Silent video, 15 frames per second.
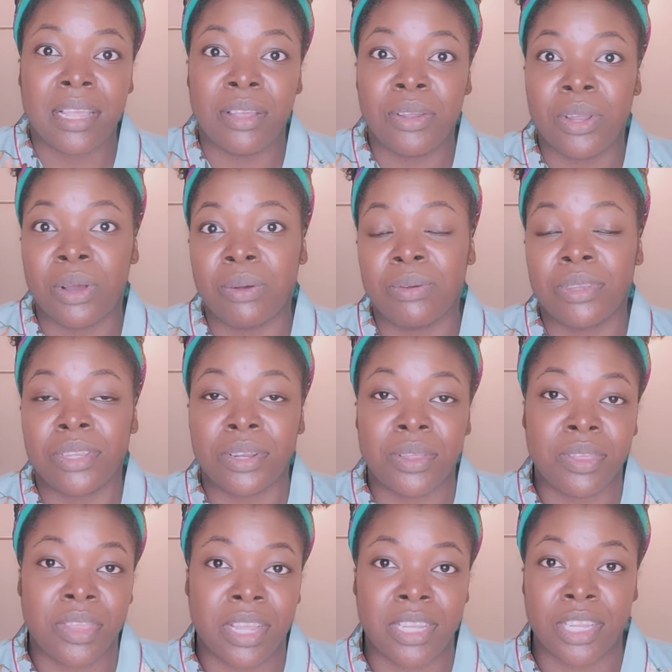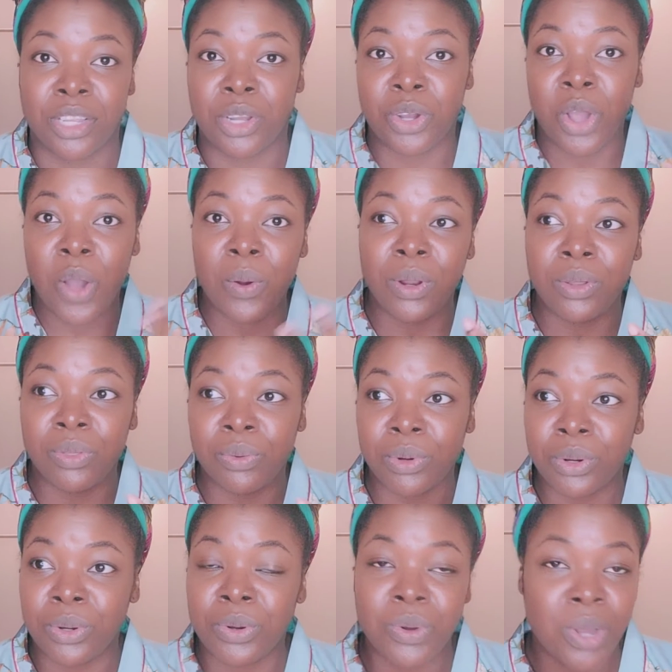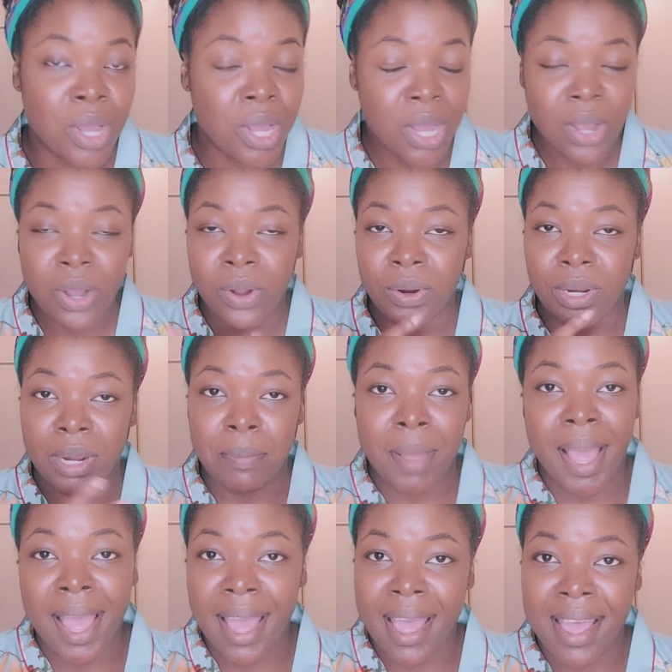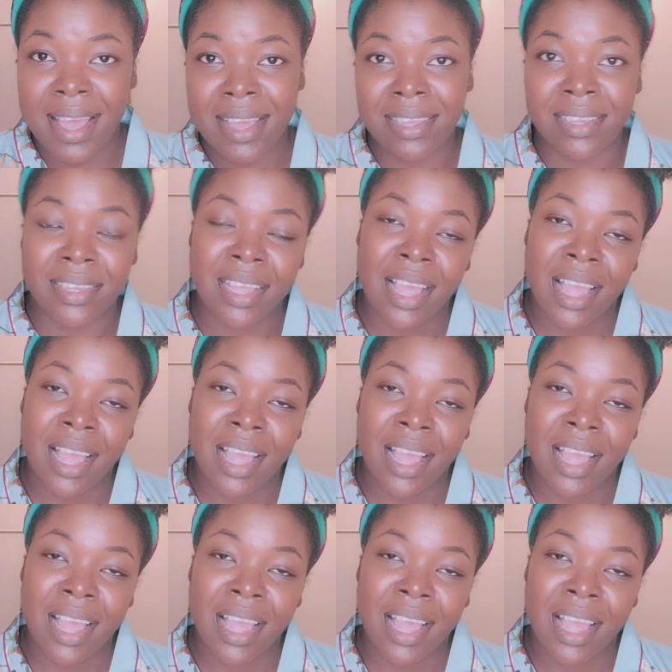you know, certain things that you're going through or your past.